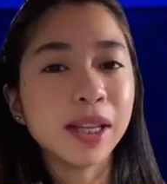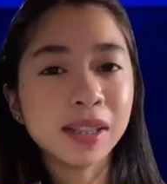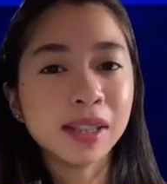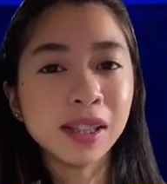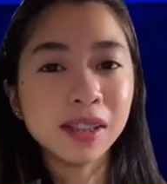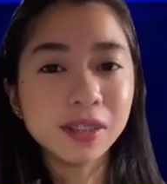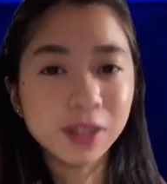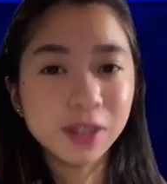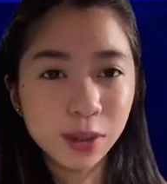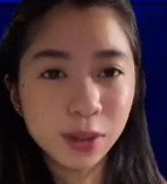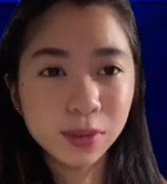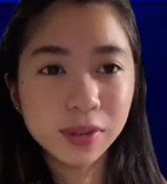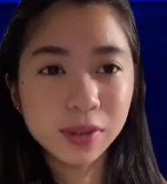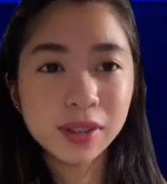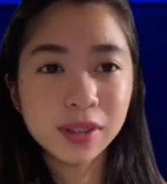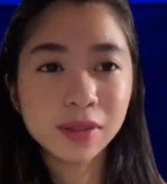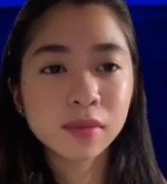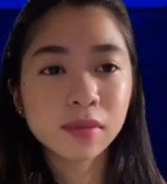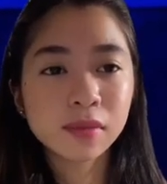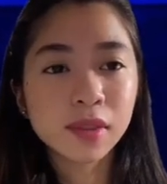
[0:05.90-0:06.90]
News.
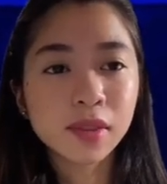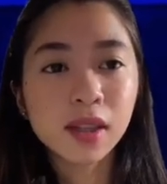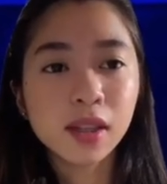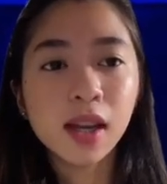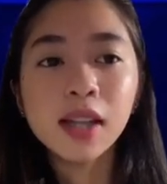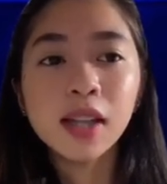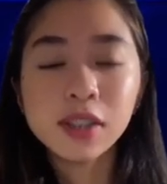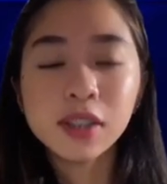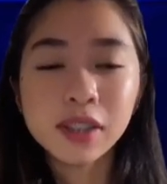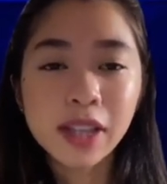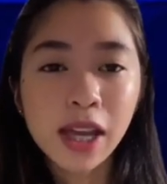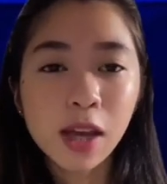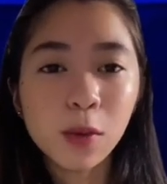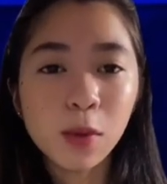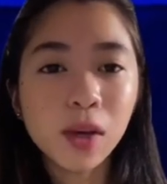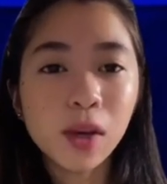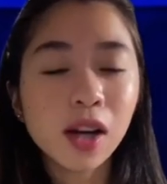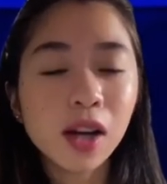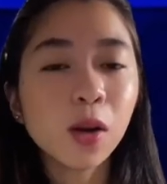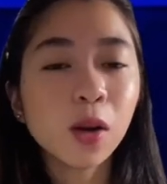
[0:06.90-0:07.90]
Today we
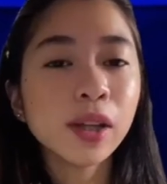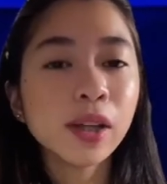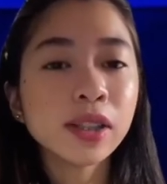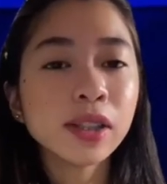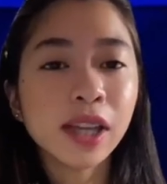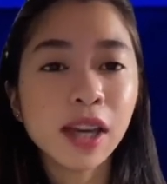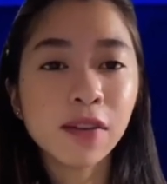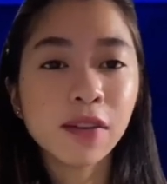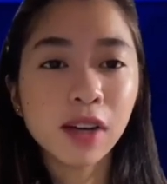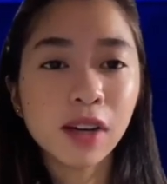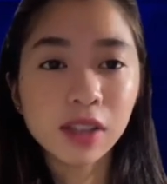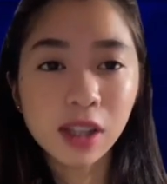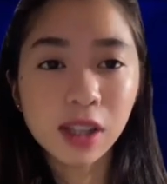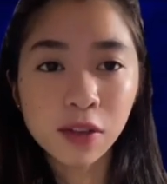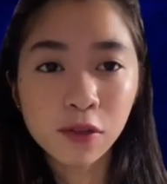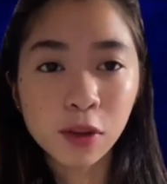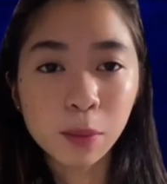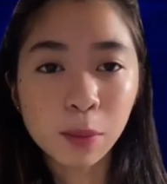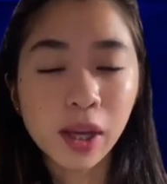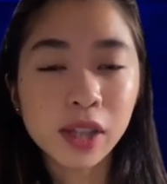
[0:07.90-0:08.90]
are going to give out
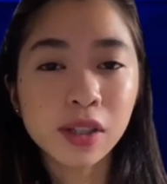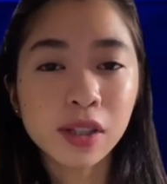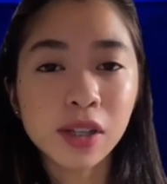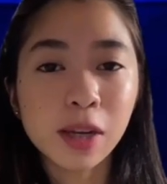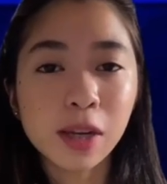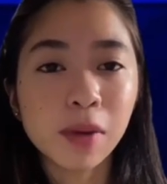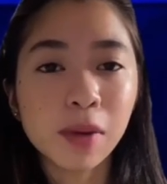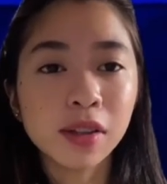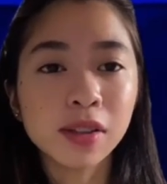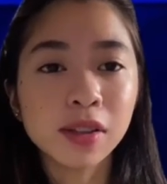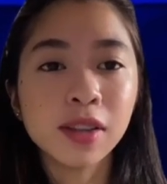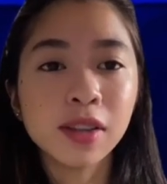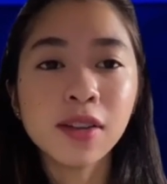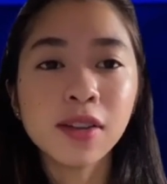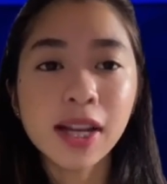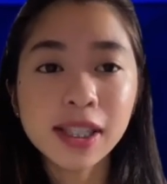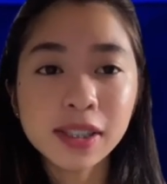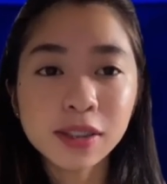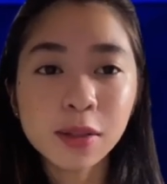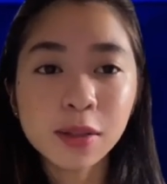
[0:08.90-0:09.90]
information about the
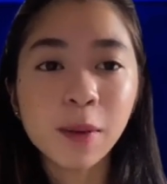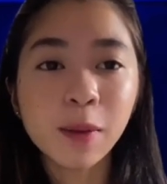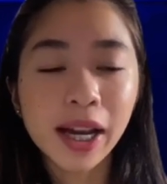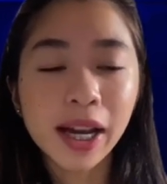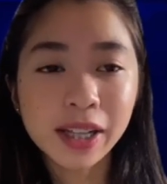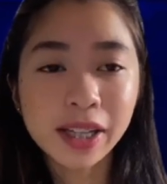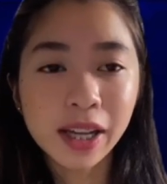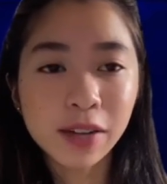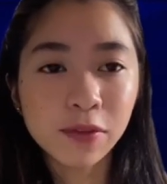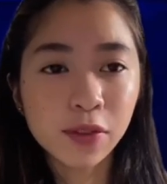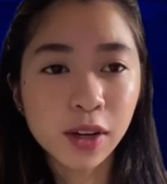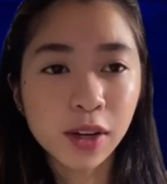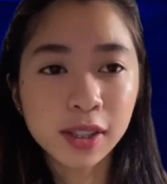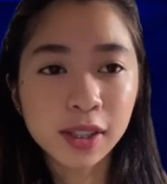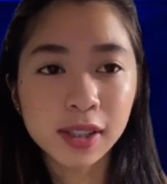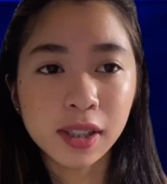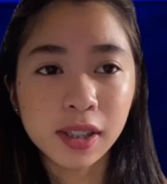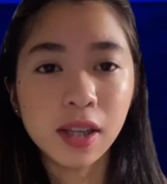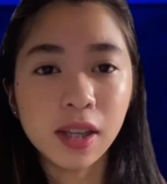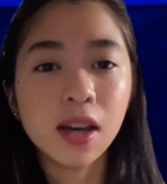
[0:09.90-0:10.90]
threats to
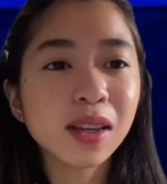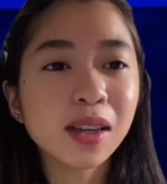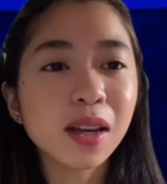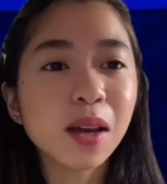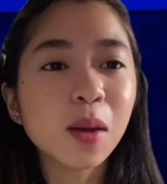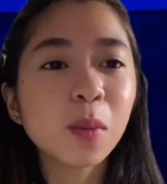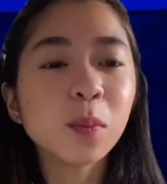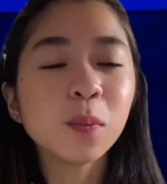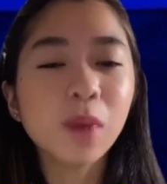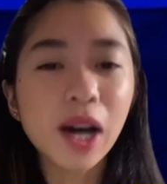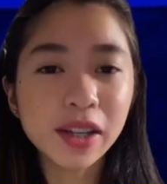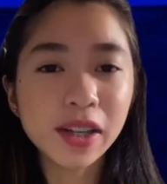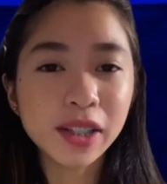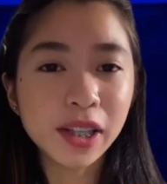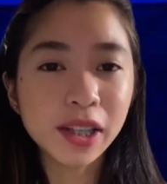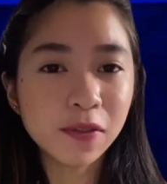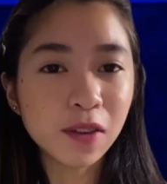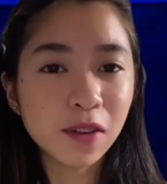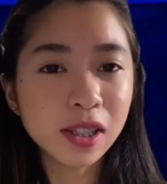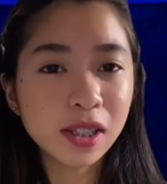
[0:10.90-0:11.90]
biodiversity.
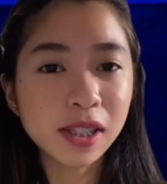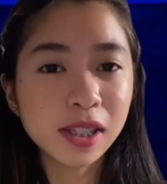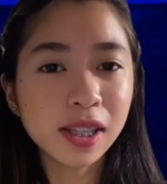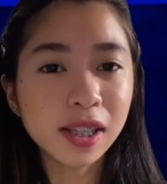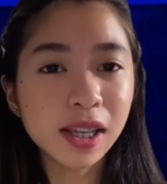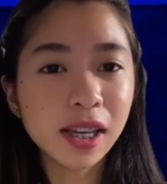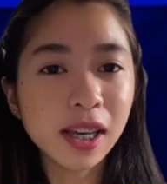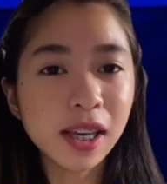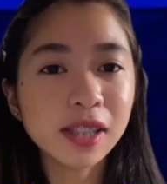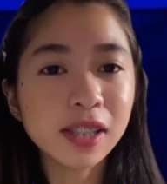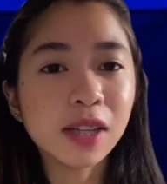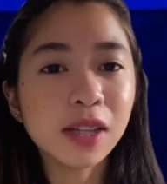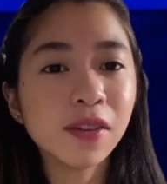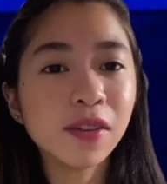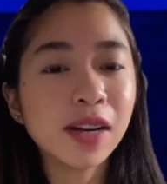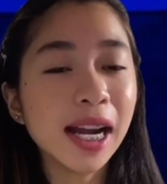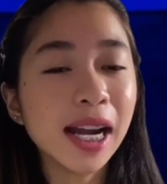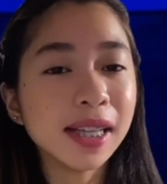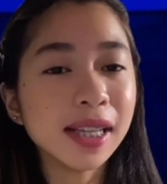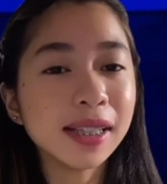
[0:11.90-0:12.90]
Biodiversity is the
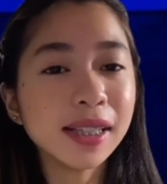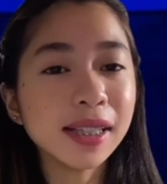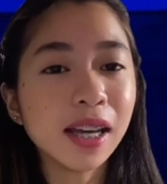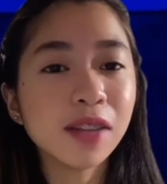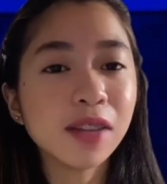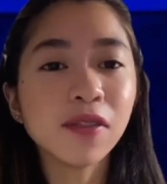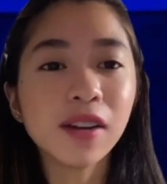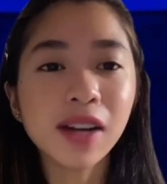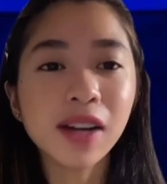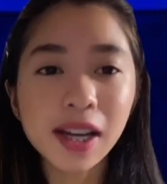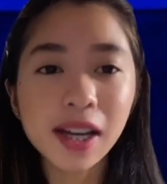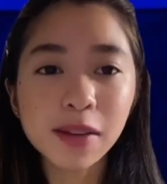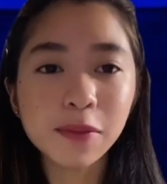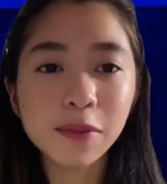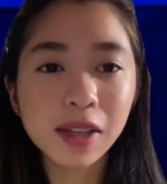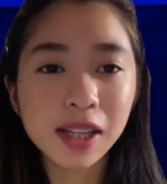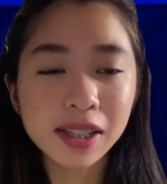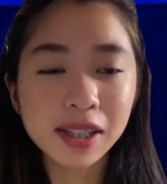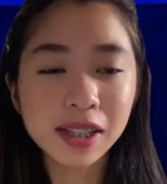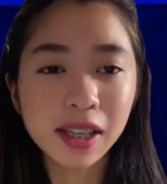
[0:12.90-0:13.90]
variety and
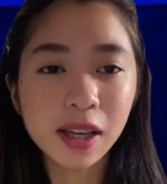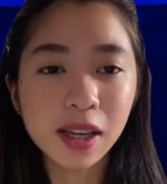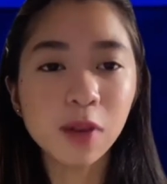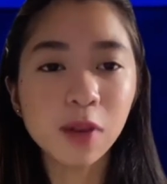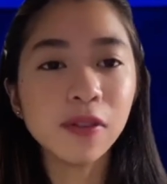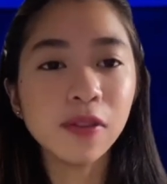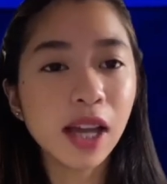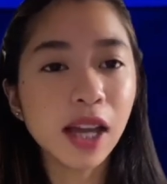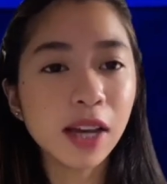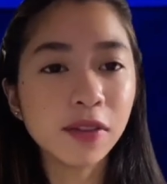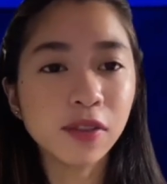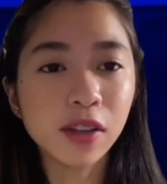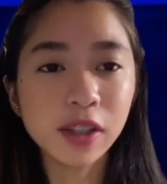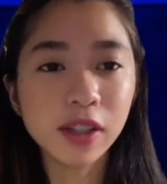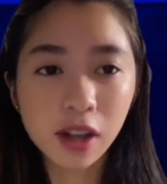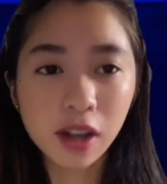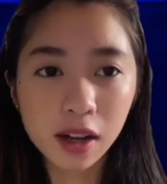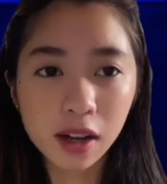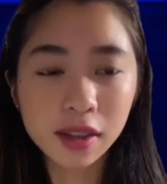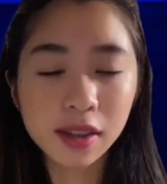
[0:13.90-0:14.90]
variability of life on Earth.